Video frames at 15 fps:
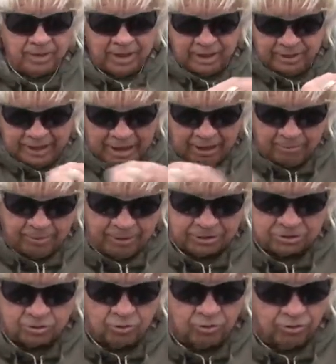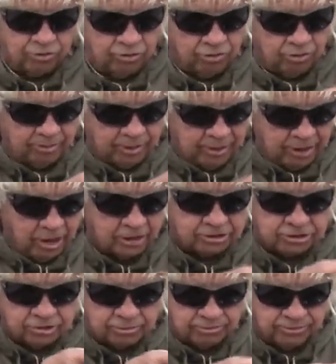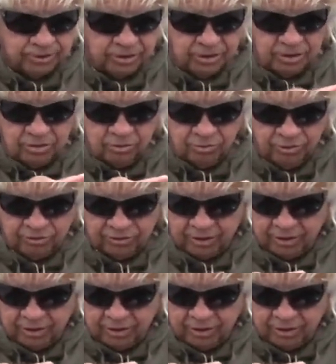had dowel pins going through them, and notched them with